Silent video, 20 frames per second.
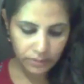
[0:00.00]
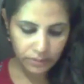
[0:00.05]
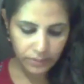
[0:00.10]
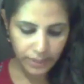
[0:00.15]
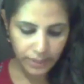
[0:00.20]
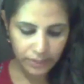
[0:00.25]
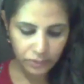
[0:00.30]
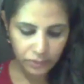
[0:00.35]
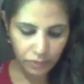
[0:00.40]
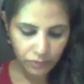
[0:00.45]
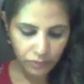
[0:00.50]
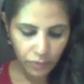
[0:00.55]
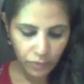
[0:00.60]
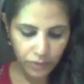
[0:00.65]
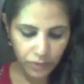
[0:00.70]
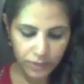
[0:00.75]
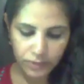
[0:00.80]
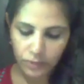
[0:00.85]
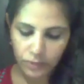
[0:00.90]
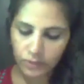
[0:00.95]
you'll
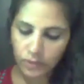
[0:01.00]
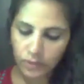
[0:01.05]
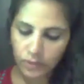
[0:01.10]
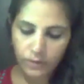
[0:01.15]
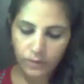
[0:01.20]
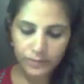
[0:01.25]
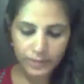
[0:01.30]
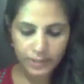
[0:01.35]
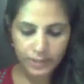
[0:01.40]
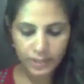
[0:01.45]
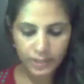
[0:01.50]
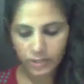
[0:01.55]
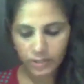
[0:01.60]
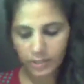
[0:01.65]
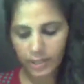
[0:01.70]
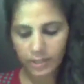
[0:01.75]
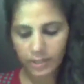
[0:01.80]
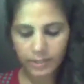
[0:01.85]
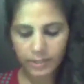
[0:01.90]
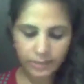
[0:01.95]
focus on
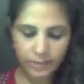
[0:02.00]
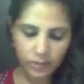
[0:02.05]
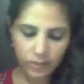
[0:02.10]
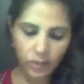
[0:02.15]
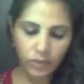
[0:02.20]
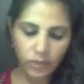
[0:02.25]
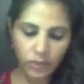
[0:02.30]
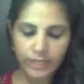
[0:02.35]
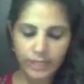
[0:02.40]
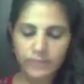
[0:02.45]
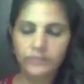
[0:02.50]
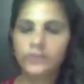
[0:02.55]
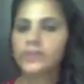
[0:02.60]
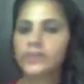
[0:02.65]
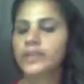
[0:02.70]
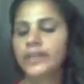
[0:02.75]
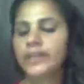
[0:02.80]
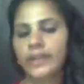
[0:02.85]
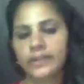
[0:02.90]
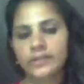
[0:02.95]
conversation. Yeah, that all that was
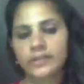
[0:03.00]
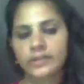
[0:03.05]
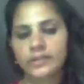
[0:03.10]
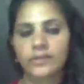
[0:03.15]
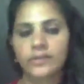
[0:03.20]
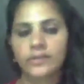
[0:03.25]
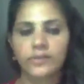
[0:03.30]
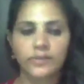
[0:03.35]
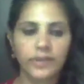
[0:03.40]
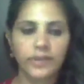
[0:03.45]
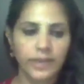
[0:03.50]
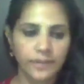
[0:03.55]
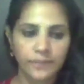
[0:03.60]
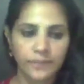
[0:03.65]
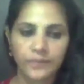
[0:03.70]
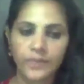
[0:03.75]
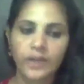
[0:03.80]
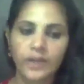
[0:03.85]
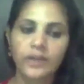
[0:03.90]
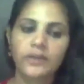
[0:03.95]
correct. Okay.
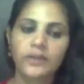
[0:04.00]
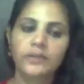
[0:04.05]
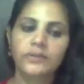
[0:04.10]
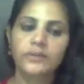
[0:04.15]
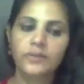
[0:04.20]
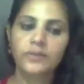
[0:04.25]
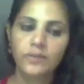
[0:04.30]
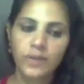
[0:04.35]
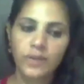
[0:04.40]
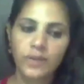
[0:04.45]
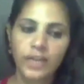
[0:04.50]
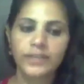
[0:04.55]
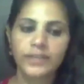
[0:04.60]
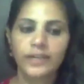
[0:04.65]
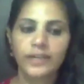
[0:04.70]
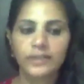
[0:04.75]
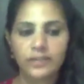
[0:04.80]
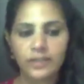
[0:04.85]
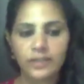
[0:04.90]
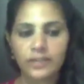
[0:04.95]
So like
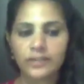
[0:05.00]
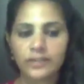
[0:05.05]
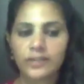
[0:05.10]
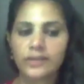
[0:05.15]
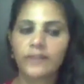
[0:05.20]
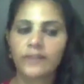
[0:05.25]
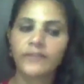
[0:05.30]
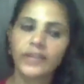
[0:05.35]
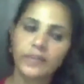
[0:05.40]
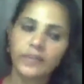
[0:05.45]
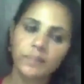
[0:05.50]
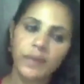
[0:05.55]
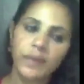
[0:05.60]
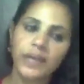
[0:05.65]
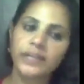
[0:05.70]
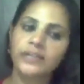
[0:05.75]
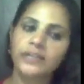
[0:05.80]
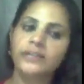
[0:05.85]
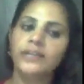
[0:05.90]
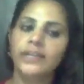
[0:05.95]
that, these are very
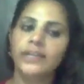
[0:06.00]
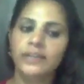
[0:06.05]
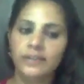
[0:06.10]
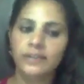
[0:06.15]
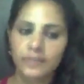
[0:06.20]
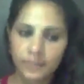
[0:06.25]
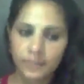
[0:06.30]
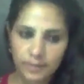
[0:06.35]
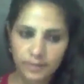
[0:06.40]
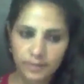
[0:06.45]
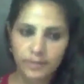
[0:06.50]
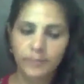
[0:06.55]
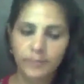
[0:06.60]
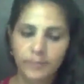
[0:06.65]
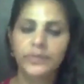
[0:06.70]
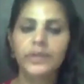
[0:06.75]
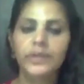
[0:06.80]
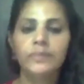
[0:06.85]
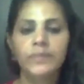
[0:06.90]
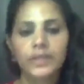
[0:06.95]
minor errors,
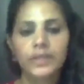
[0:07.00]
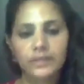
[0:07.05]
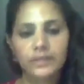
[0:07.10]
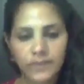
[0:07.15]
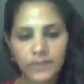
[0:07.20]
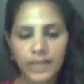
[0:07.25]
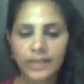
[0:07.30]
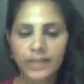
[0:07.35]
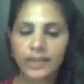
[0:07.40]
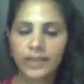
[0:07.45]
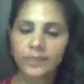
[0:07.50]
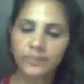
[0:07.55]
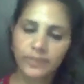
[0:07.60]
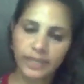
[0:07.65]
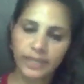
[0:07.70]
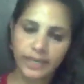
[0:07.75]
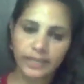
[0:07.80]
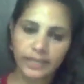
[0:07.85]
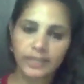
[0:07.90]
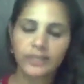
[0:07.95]
Rimpi, but we'll keep
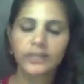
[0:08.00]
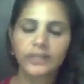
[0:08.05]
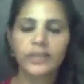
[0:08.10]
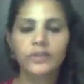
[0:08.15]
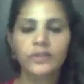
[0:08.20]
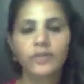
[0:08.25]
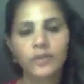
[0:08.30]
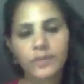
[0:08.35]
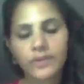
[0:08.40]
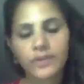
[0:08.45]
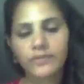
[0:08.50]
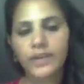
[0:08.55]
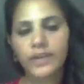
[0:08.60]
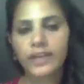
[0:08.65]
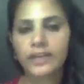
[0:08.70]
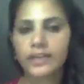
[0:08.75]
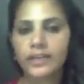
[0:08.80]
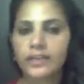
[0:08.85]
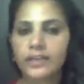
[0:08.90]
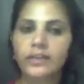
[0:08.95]
correcting. Then you'll be
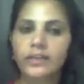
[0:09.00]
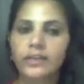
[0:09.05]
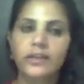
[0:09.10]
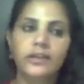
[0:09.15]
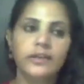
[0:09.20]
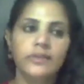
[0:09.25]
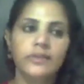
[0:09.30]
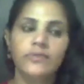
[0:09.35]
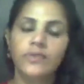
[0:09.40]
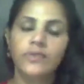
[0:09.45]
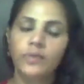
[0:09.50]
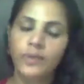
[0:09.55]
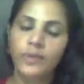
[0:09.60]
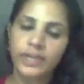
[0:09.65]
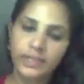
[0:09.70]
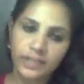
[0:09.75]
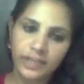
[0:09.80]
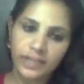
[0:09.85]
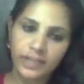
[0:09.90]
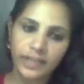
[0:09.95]
very
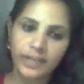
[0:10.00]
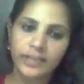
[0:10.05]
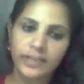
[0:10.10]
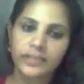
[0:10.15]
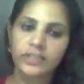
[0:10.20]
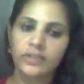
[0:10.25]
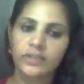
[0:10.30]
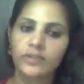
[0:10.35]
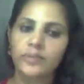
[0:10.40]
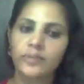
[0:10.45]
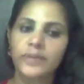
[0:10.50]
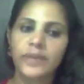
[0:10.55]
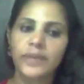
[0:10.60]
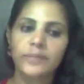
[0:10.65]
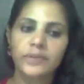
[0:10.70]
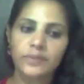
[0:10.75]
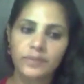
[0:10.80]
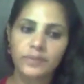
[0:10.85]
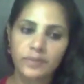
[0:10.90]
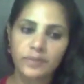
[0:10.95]
fluent in English. You'll be
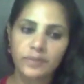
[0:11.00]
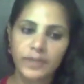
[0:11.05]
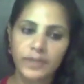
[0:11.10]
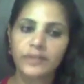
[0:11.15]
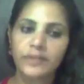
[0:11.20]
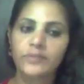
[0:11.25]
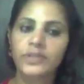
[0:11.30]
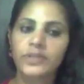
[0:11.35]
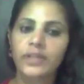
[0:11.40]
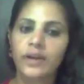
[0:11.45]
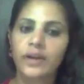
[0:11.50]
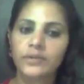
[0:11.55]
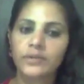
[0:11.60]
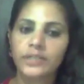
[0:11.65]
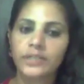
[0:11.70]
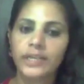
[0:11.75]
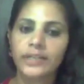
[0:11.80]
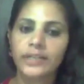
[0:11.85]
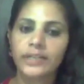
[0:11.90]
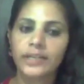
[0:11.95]
able to speak
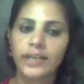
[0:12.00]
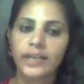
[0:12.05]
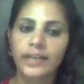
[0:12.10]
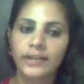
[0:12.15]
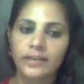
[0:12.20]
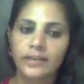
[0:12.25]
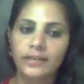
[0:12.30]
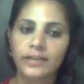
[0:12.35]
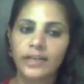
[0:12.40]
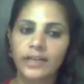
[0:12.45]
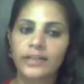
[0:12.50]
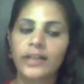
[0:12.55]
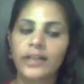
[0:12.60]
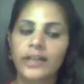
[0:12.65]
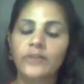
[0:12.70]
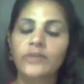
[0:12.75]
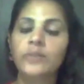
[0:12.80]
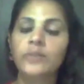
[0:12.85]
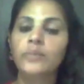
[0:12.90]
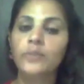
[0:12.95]
without any error, and
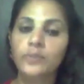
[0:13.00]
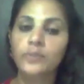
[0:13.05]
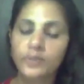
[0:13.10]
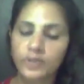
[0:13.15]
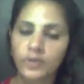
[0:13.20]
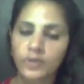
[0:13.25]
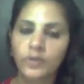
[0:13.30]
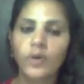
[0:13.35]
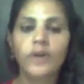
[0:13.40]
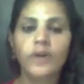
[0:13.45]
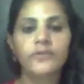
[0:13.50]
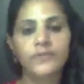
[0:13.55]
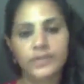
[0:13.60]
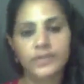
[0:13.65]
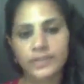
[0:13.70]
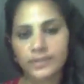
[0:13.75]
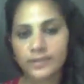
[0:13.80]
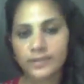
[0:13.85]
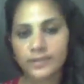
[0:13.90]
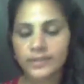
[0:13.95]
that will boost your
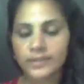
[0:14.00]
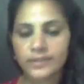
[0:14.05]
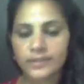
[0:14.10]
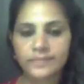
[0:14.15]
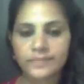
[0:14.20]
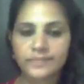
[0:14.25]
confidence.